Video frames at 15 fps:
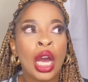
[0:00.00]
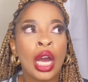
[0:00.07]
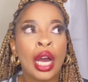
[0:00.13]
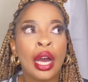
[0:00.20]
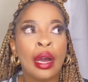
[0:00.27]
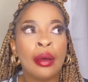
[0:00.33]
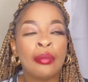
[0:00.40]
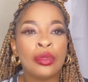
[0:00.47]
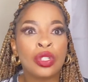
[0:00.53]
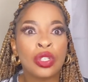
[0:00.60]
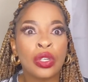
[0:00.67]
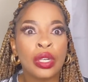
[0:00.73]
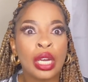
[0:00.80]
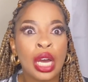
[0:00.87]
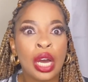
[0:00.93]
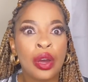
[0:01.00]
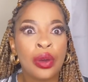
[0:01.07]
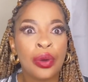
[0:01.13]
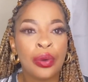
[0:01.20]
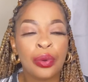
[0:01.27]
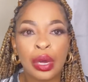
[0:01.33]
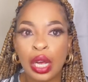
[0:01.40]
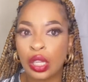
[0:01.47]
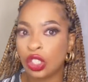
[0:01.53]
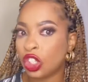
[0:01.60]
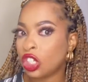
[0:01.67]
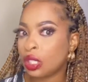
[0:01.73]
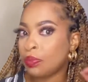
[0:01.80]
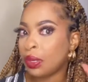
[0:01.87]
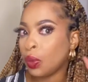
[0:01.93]
So now I'll
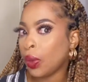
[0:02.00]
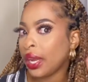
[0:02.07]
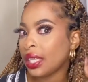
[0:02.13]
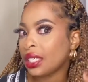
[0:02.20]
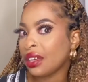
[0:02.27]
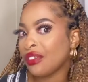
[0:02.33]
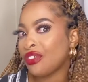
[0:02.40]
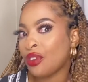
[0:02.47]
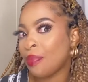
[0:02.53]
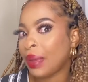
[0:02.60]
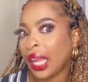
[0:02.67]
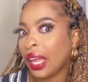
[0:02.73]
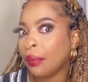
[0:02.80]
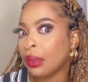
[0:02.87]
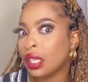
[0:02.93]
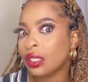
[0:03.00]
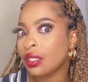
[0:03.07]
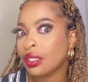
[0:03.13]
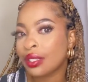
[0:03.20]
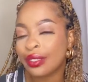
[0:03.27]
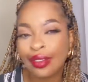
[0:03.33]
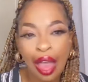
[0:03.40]
just be waiting for payments.